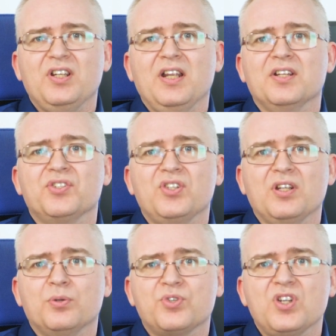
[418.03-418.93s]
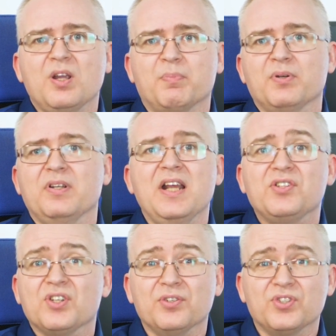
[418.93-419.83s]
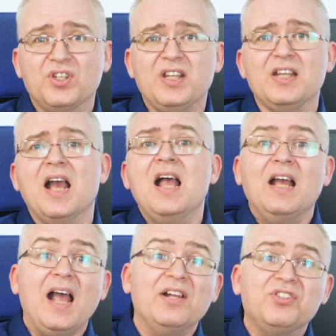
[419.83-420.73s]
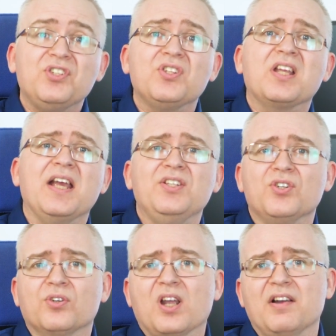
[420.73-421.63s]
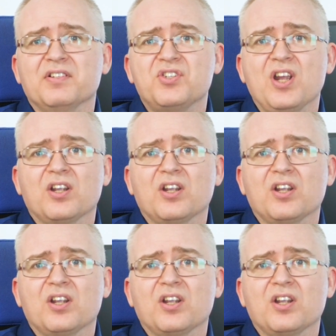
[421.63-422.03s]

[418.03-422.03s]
in a single chip, an SoC, as is the case on current-gen